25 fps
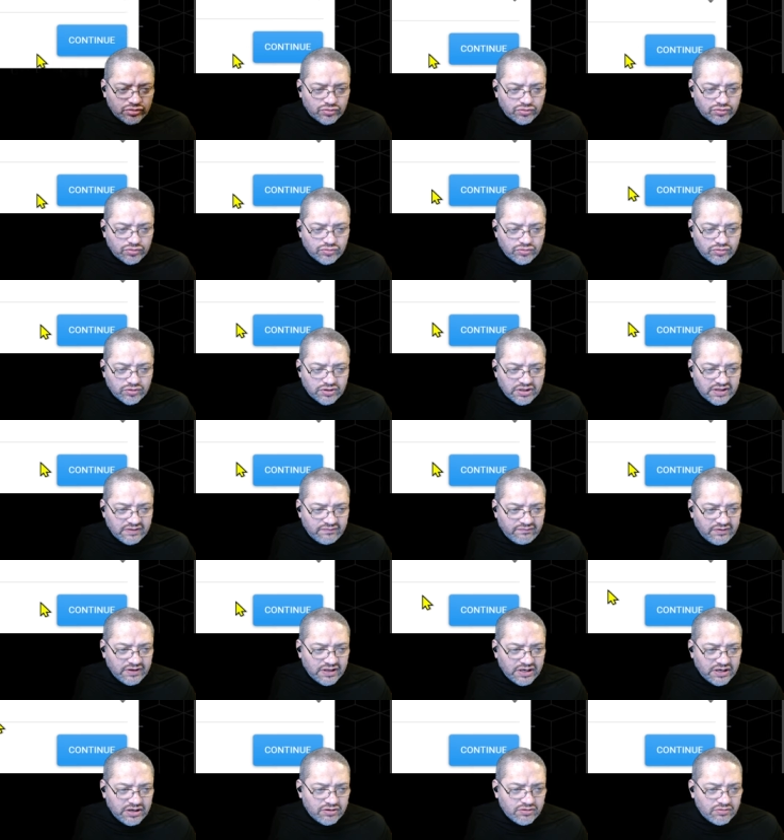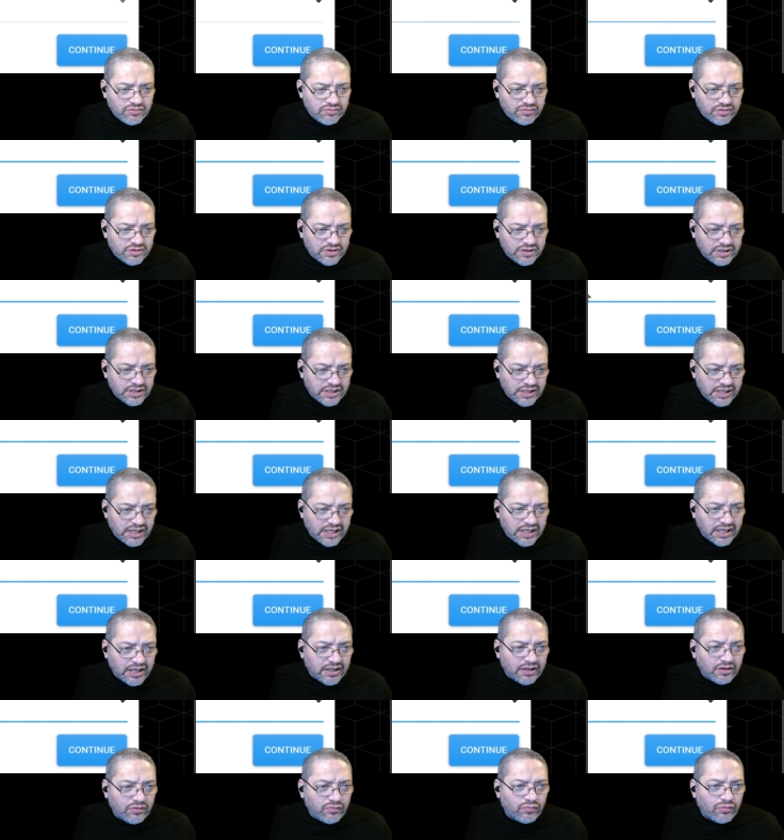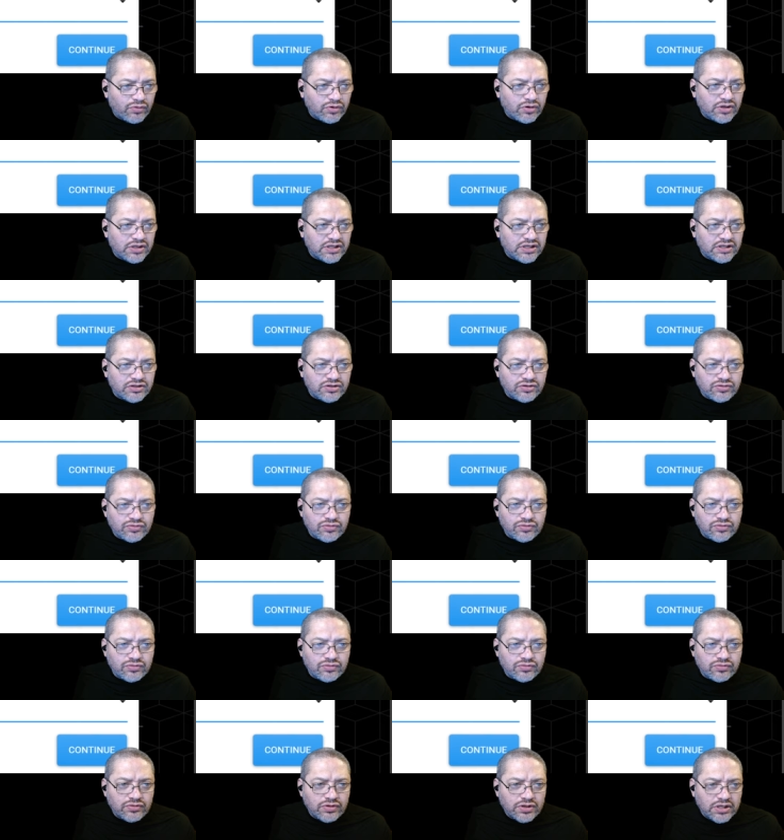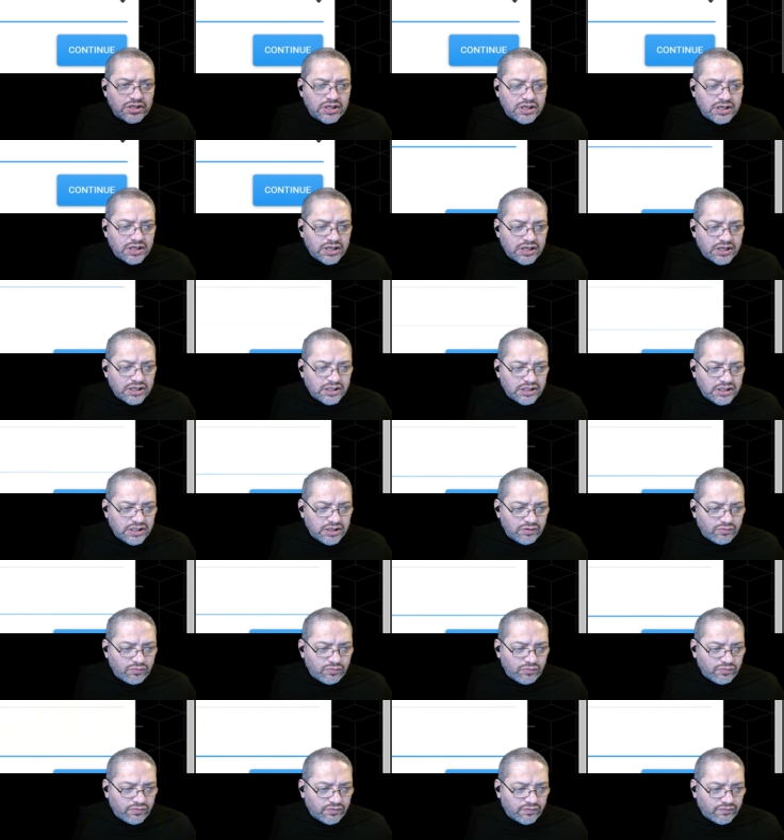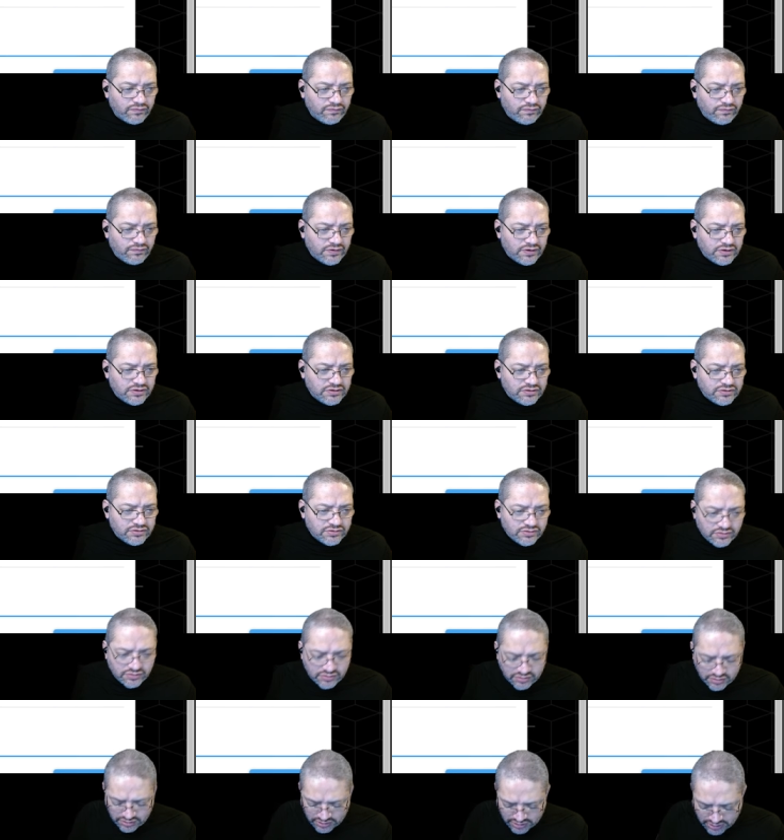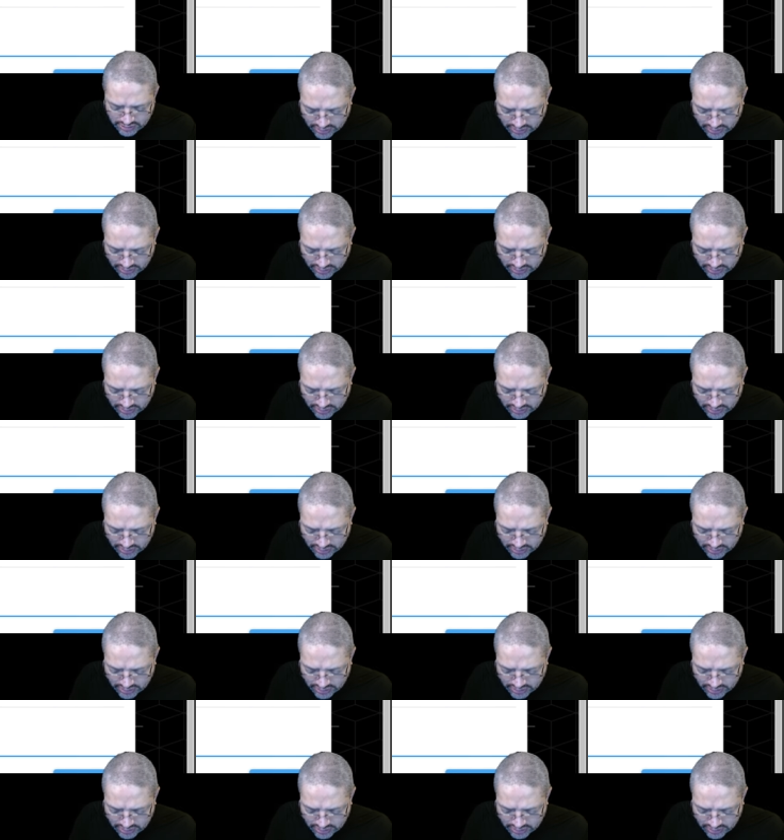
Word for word: to the video and we're going to do keyword filter